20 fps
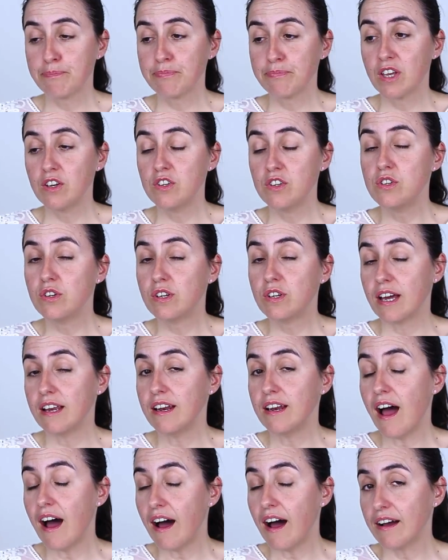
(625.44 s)
you
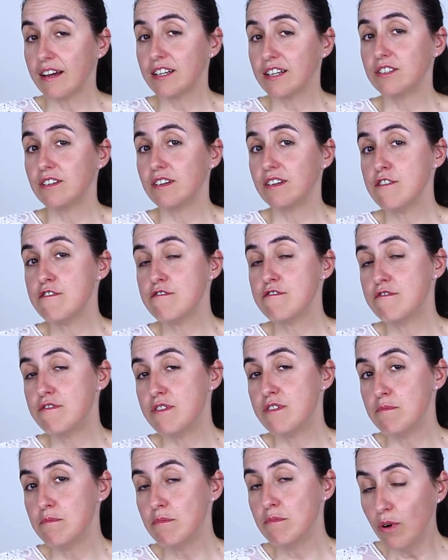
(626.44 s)
can actually
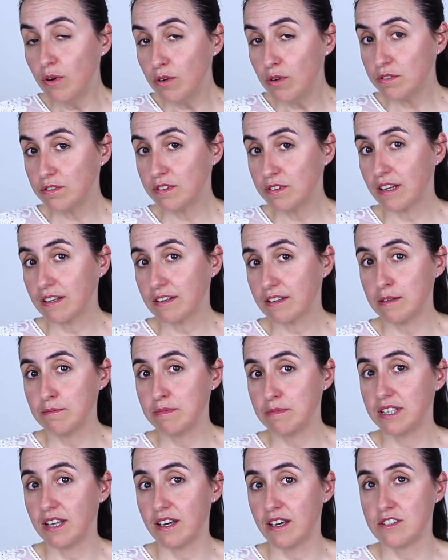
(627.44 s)
remove that
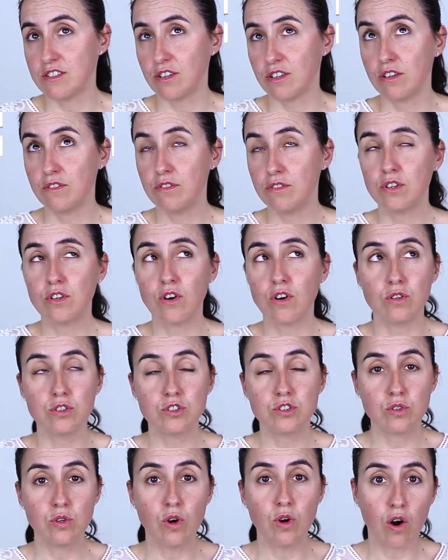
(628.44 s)
limitation if you go
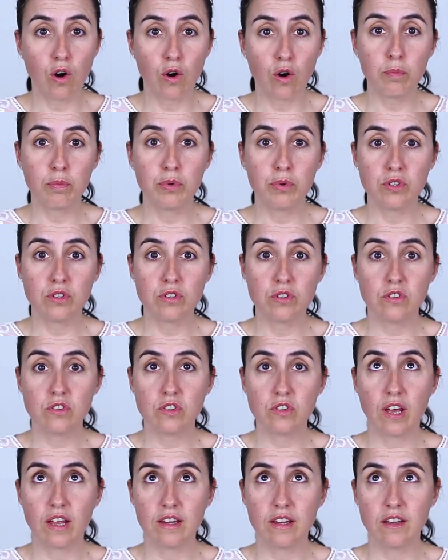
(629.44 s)
to
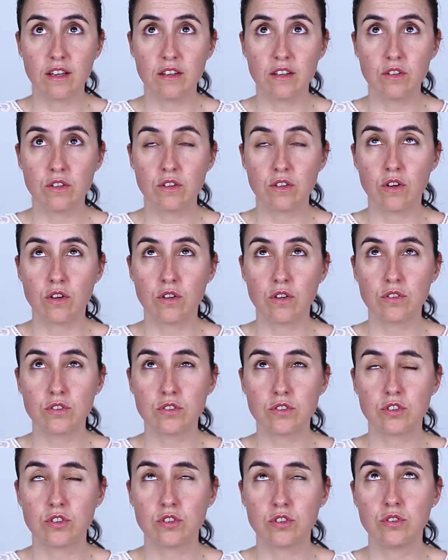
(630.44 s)
options and then you
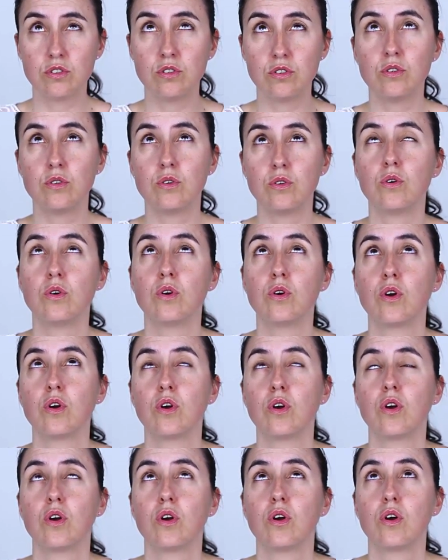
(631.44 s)
go to
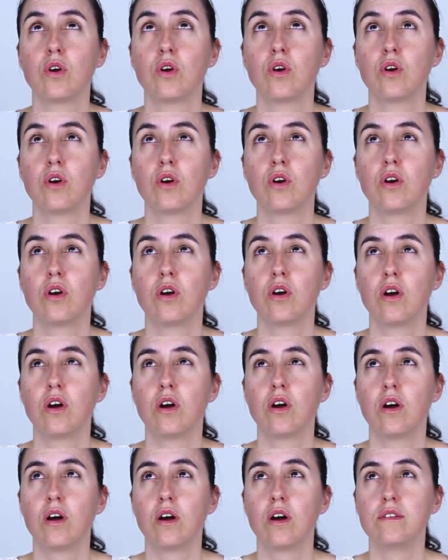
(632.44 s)

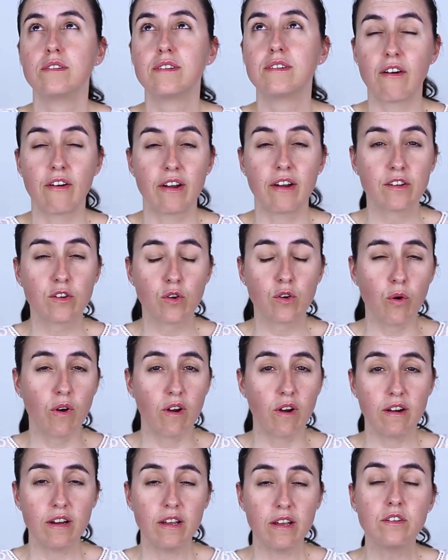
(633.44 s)
uh, direct
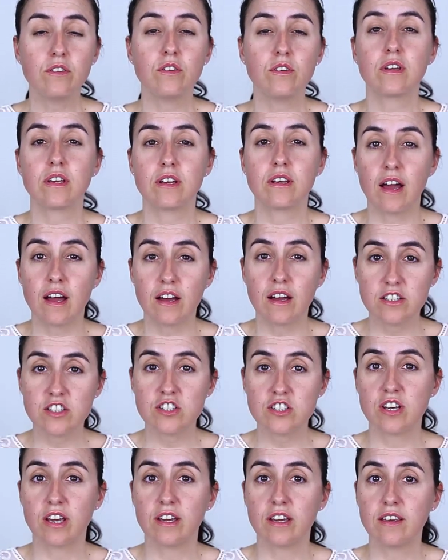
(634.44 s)
query you can
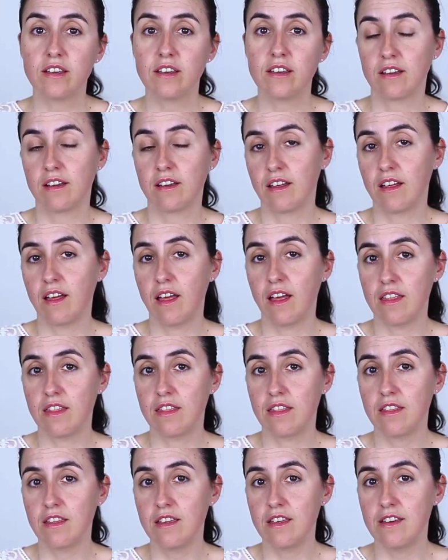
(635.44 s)
uncheck
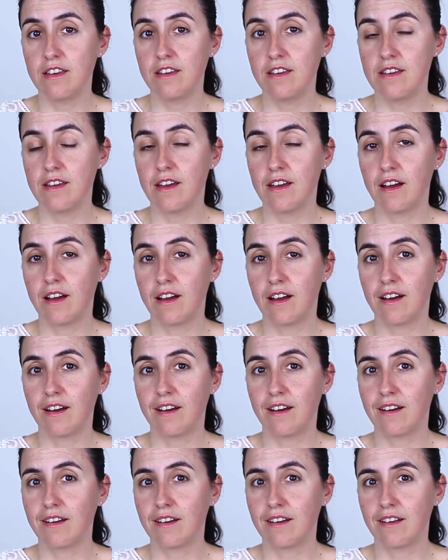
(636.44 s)
the
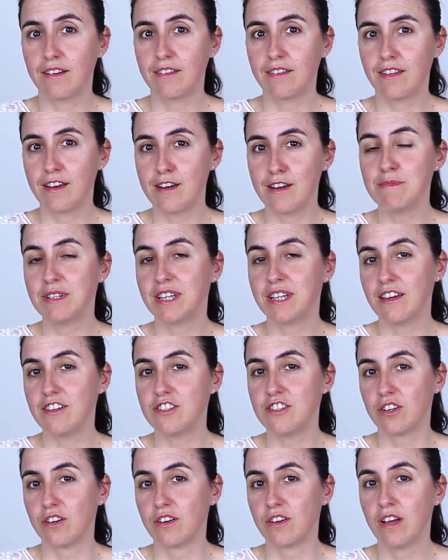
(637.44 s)
uh, the
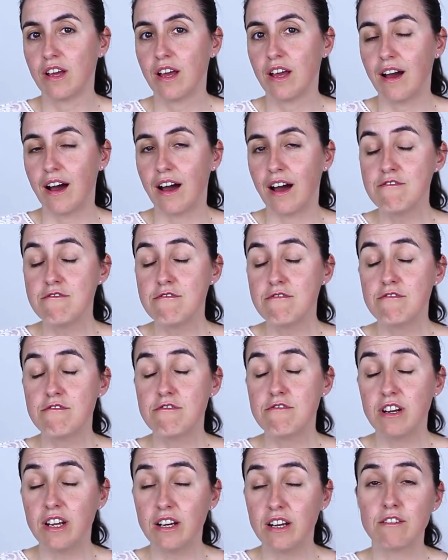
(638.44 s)
limitation i
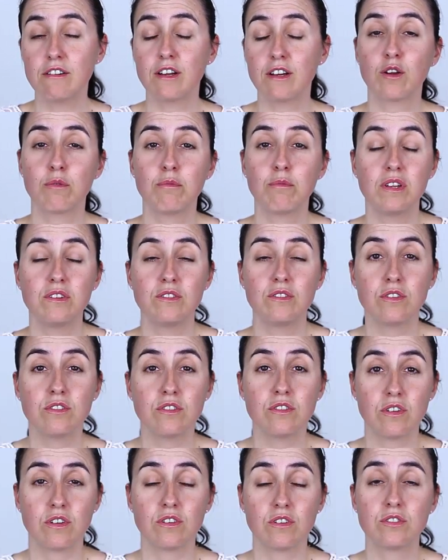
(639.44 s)
really recommend you
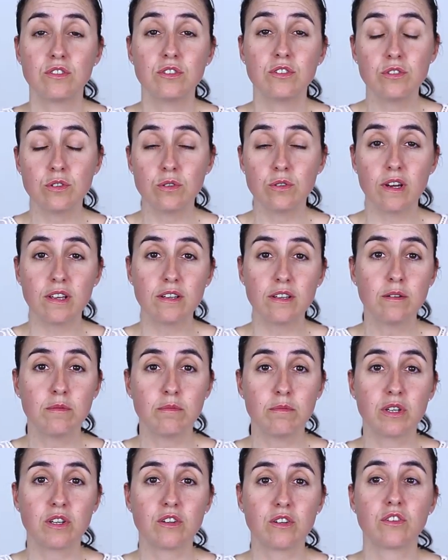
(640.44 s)
not to do it
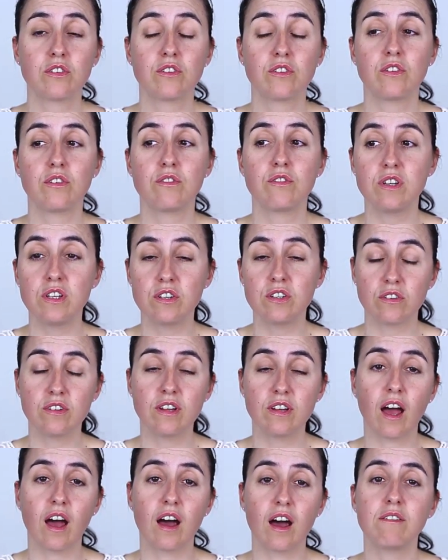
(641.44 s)
because the reason
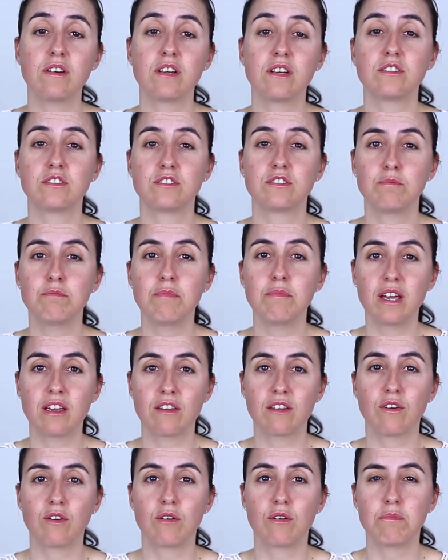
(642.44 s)
they have it is to
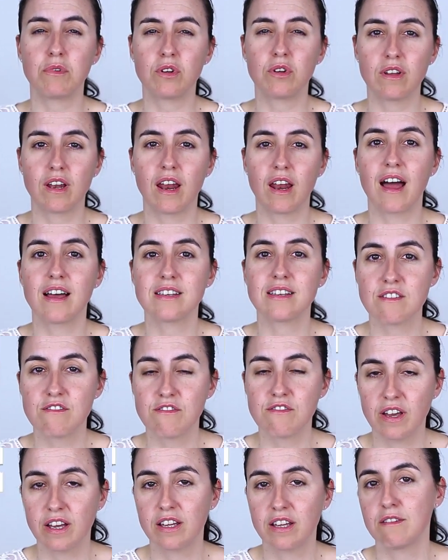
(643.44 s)
make your model as
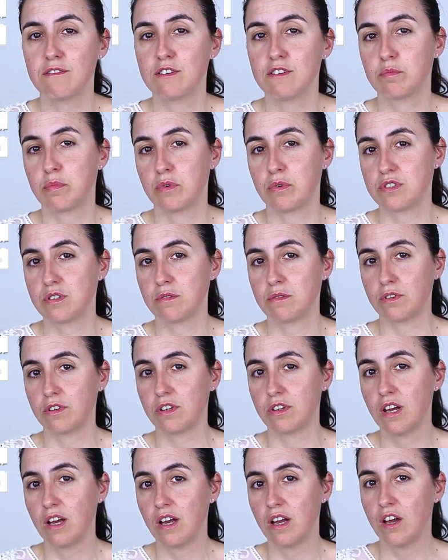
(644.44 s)
effective as
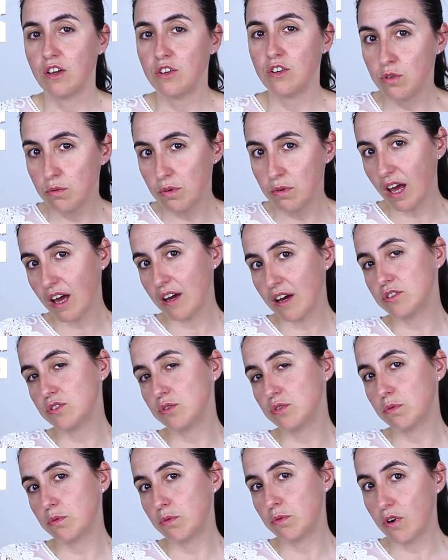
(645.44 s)
possible you will have
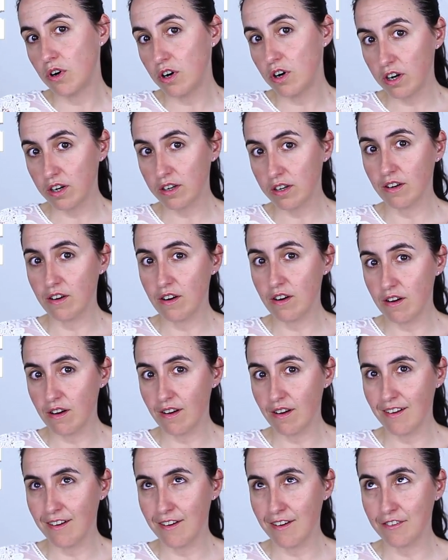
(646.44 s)
to work uh,
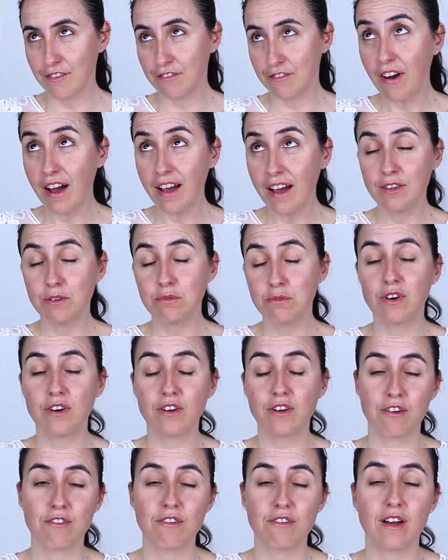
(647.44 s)
uh find the
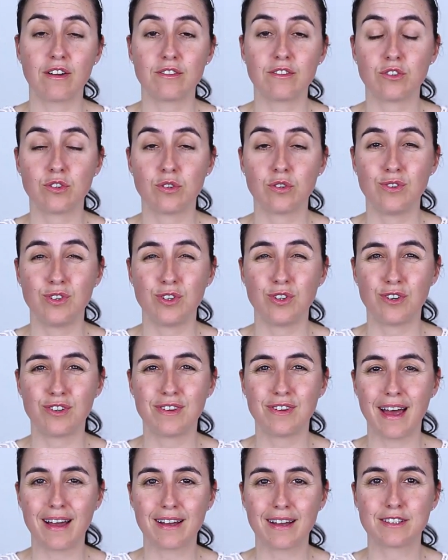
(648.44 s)
workaround to your
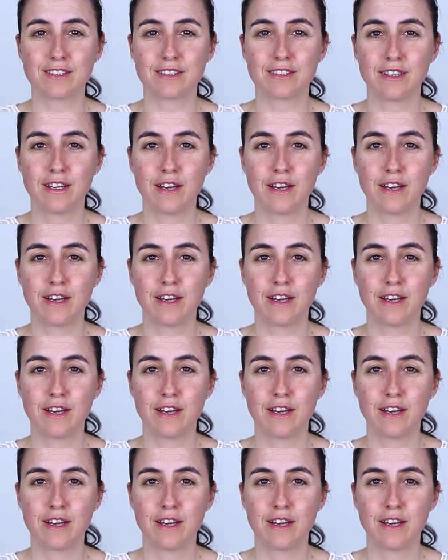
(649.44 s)
dax